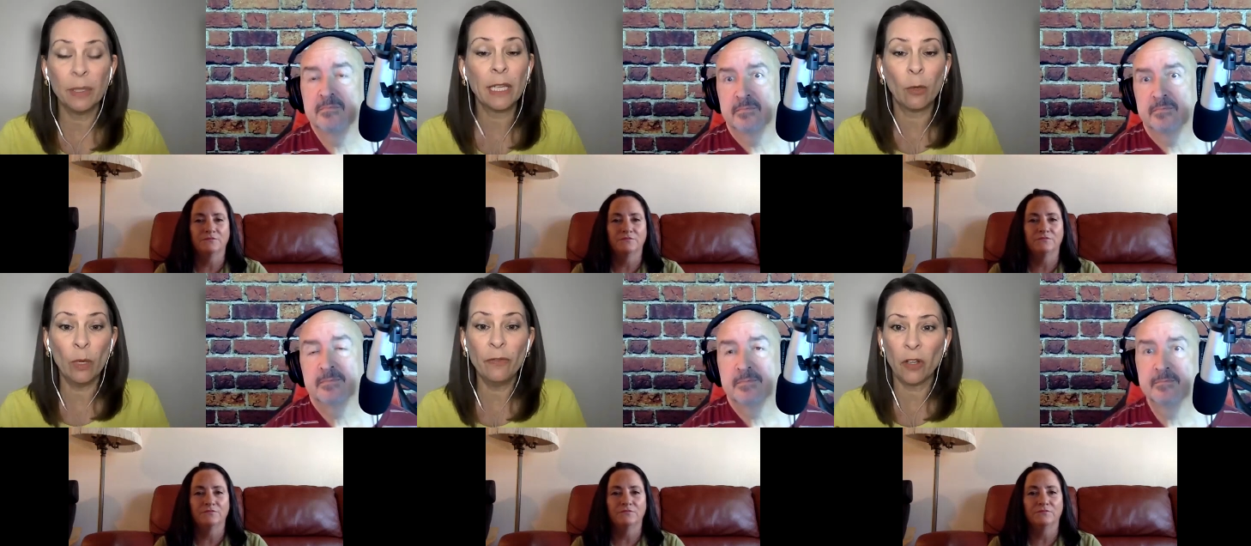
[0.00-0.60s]
Speaker 1: Like
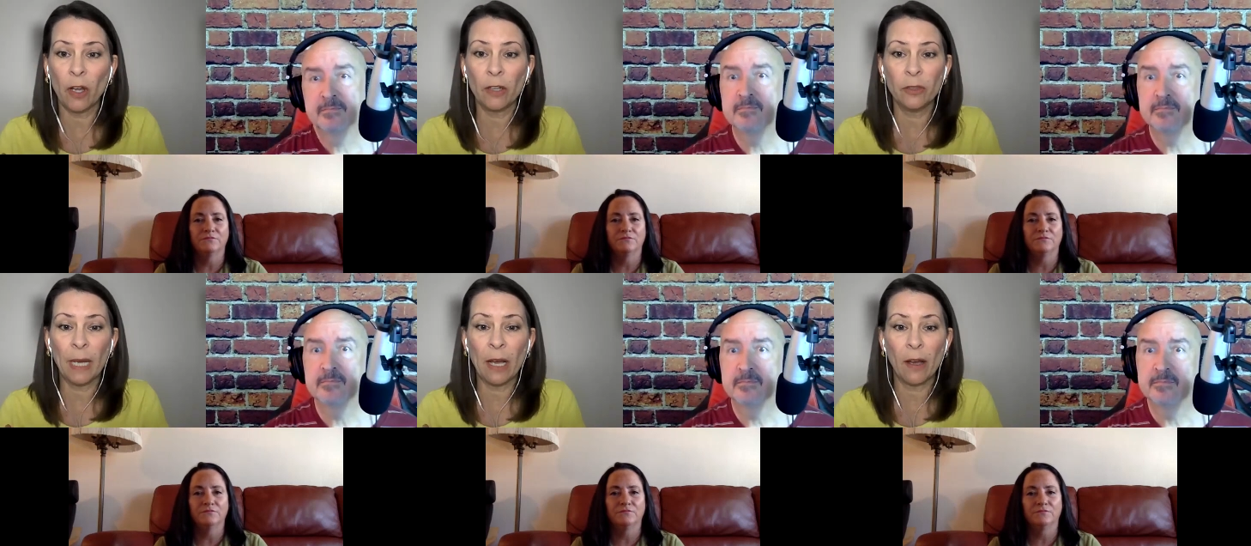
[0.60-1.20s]
we've talked
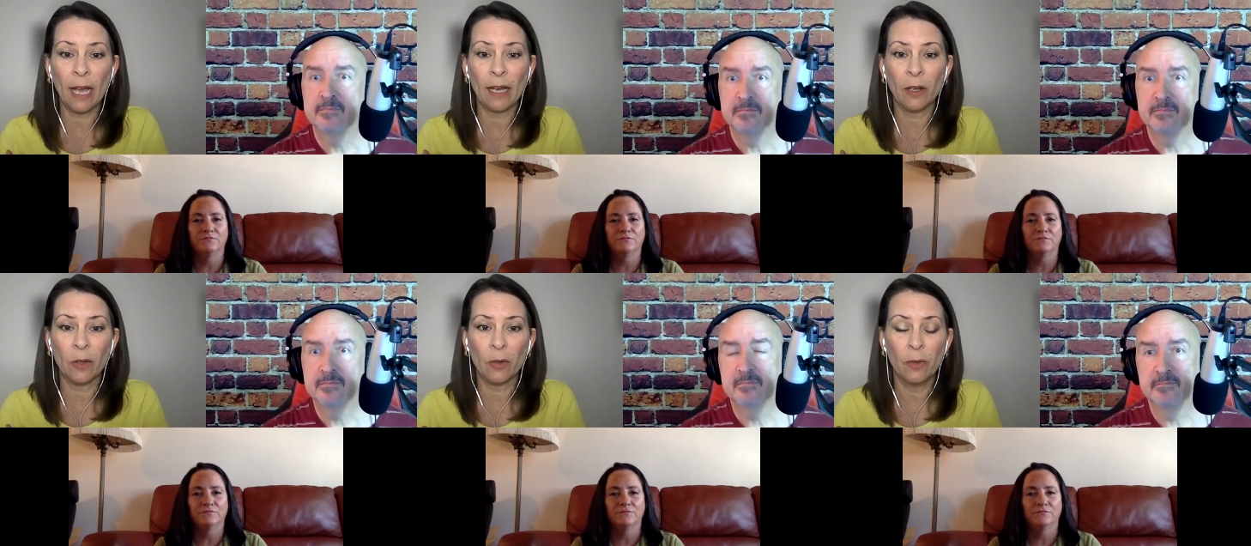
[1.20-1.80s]
about
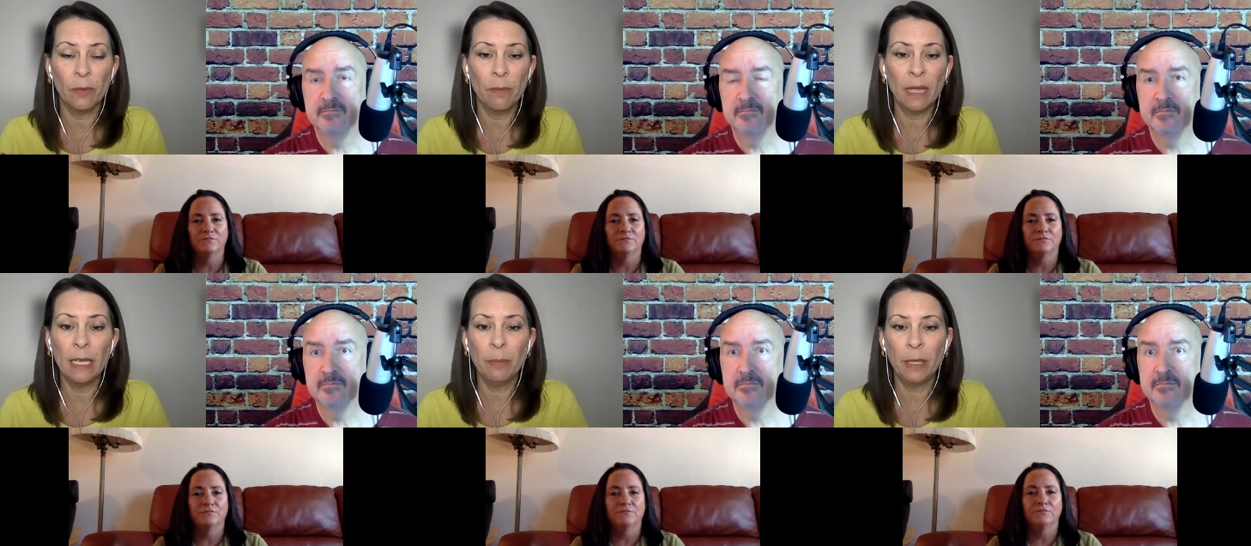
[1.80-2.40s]
how
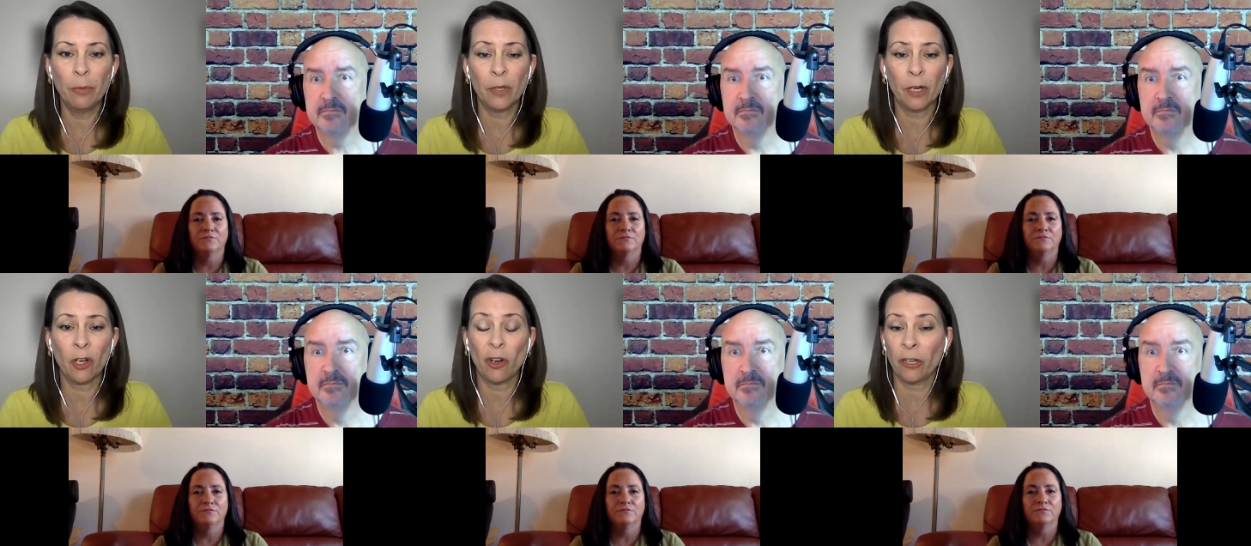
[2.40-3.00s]
many people in
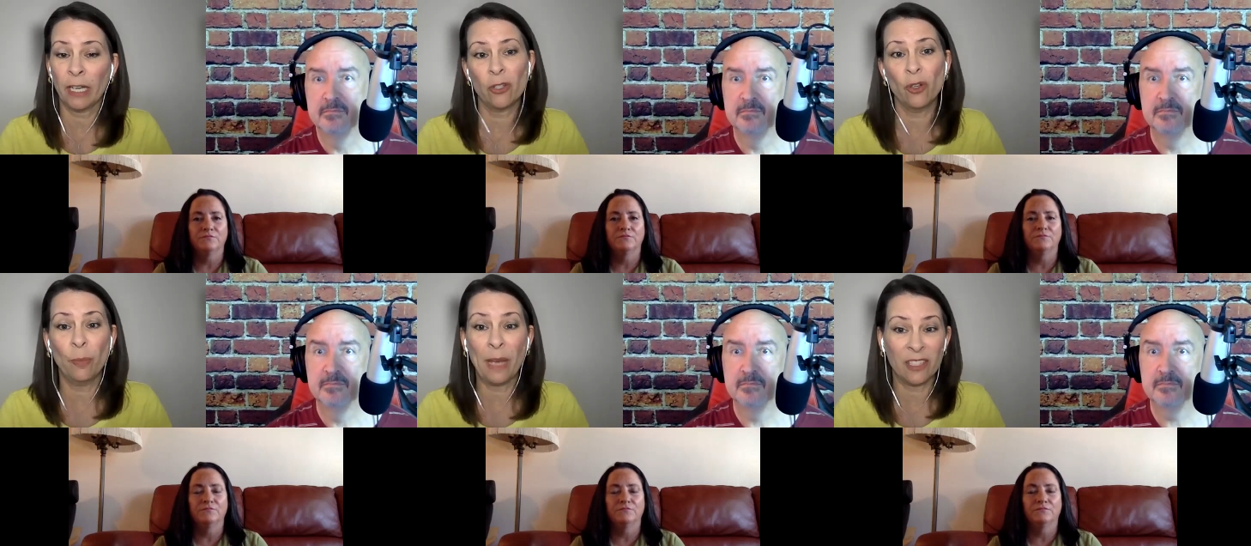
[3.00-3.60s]
our congregation
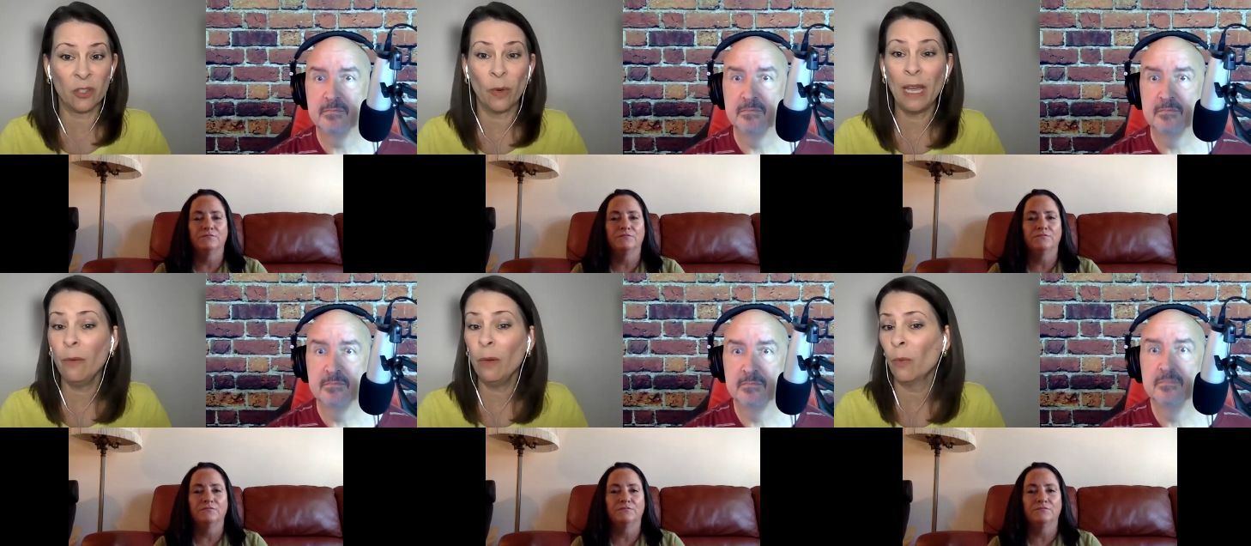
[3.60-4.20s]
who passed
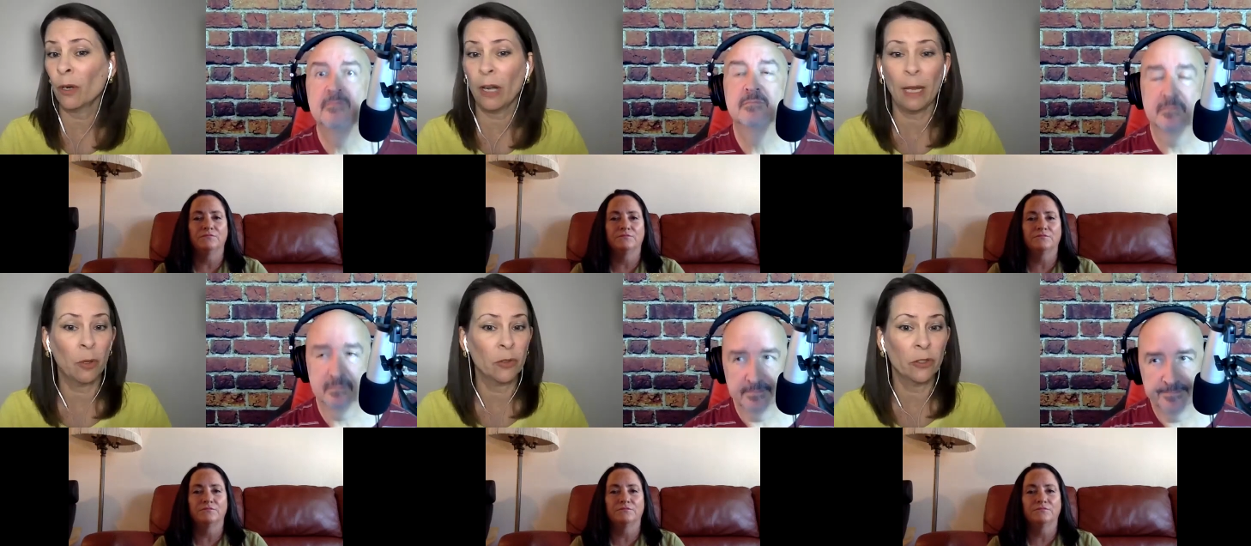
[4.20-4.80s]
away, we weren't
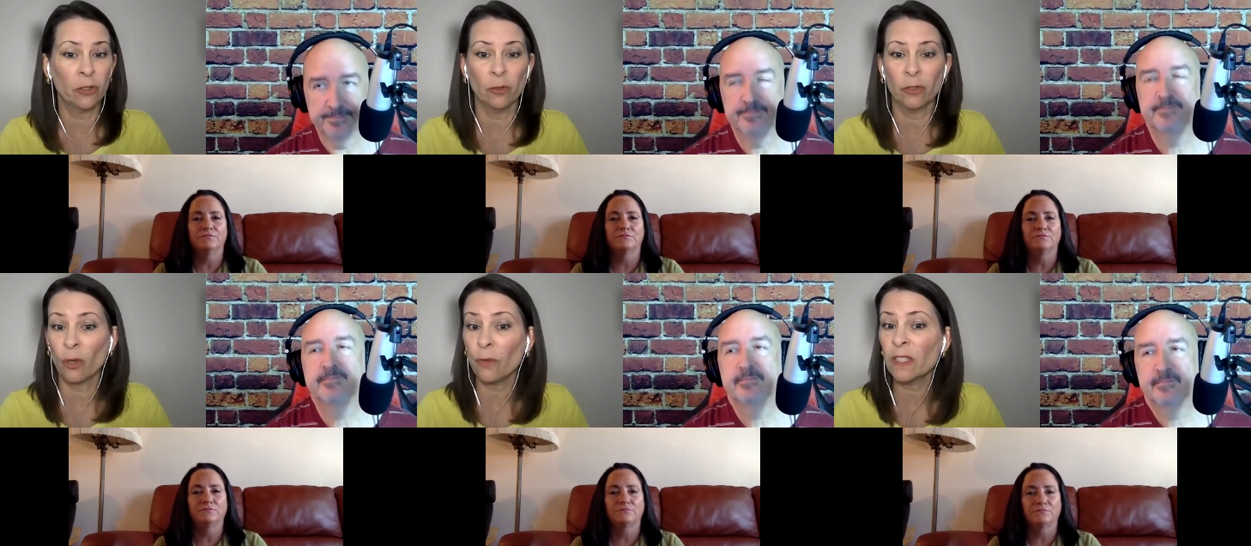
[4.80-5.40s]
able to do
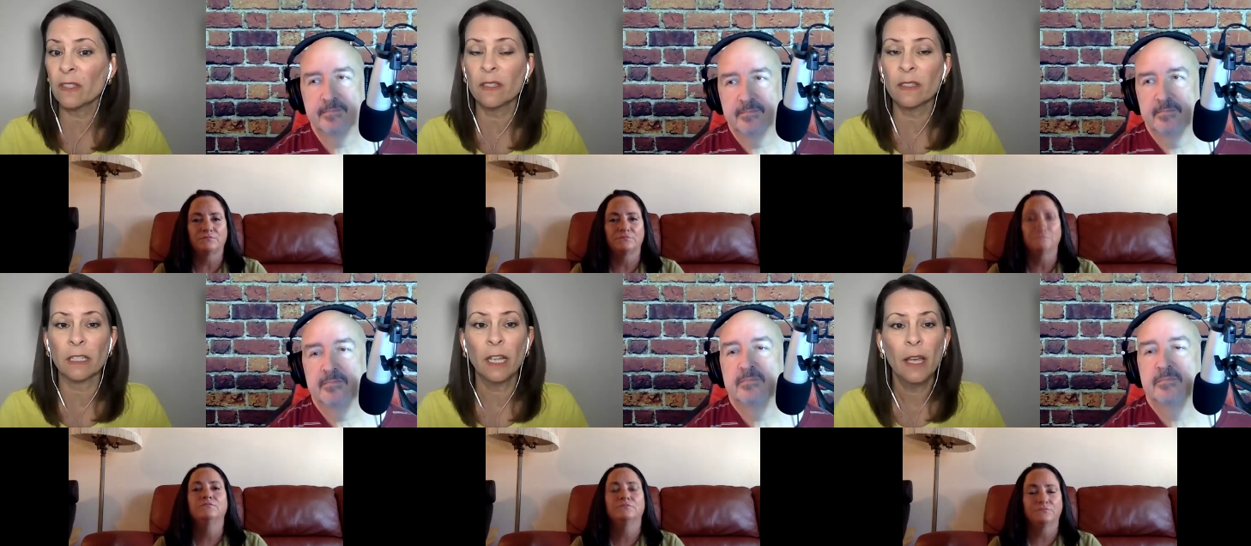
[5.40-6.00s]
services and